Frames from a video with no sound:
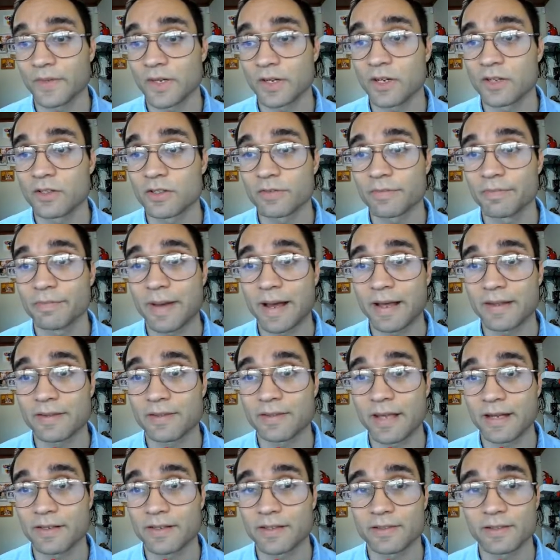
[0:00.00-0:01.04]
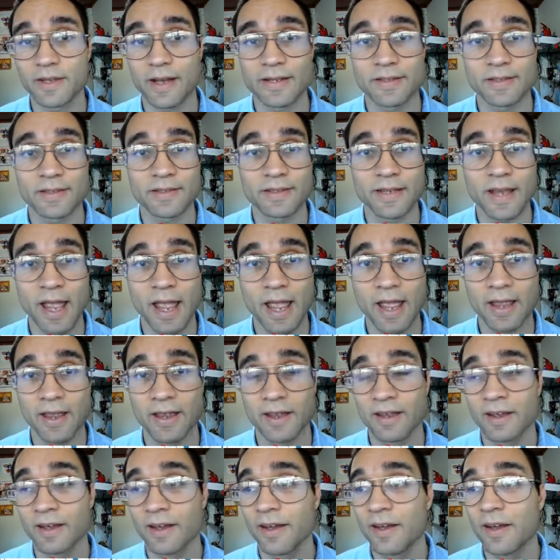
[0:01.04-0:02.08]
loads of math exercises.
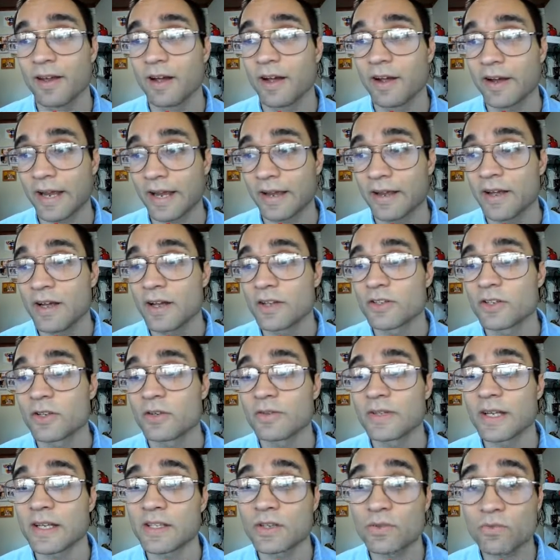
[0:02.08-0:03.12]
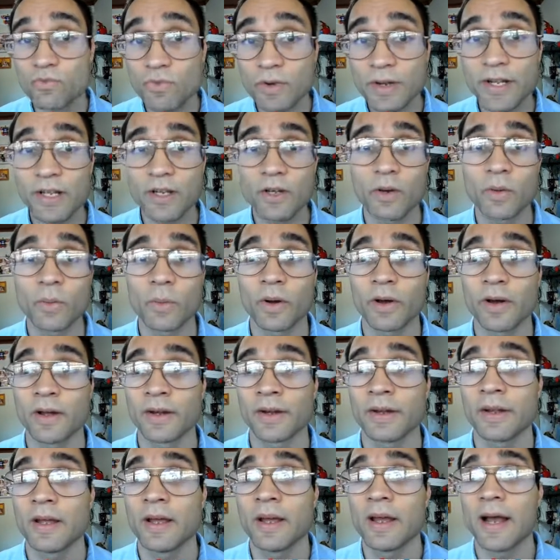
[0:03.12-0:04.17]
Yay. Okay, so that's a really good
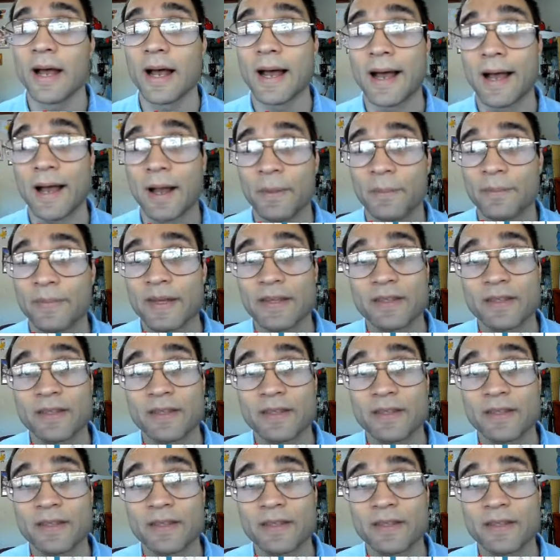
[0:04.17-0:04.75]
one. Um,